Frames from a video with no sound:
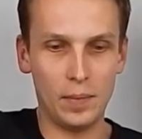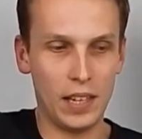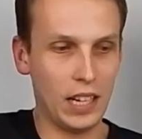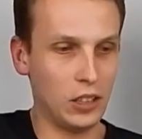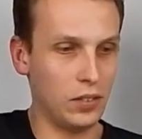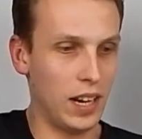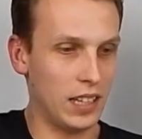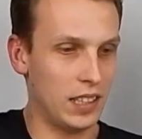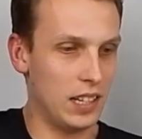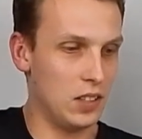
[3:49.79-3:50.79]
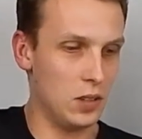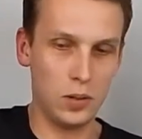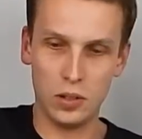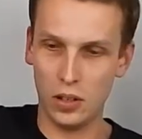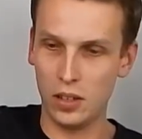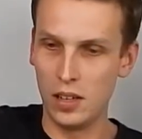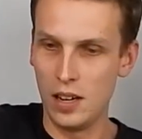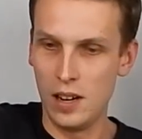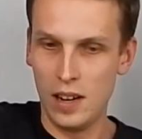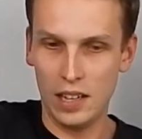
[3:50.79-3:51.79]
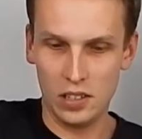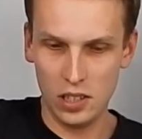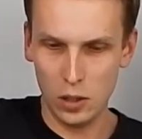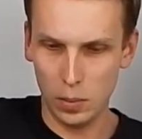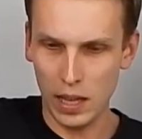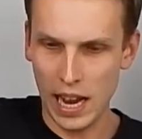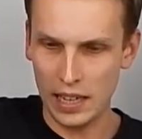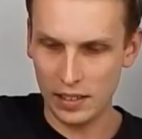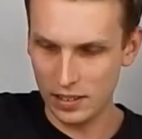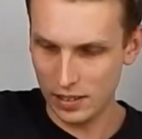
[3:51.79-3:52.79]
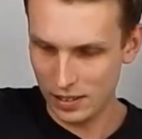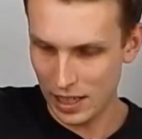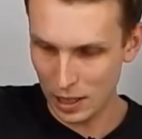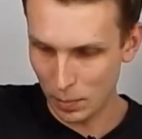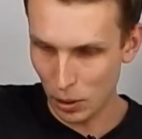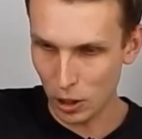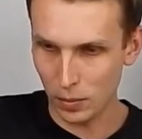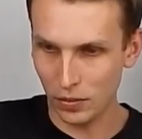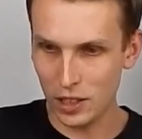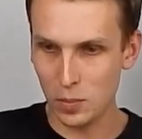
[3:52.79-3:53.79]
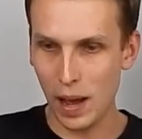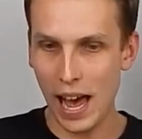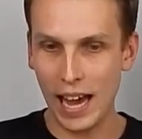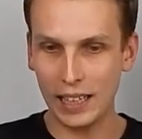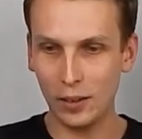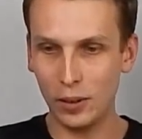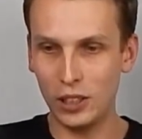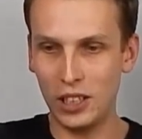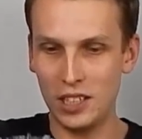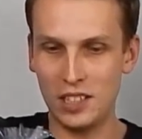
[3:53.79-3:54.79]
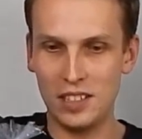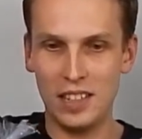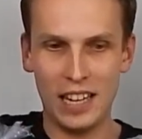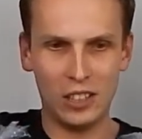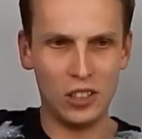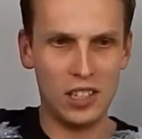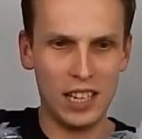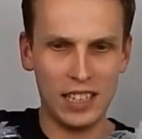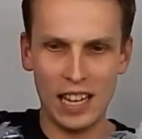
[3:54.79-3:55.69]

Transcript: In actual fact, there's also a steel plate in the bottom of this pack, which is interesting.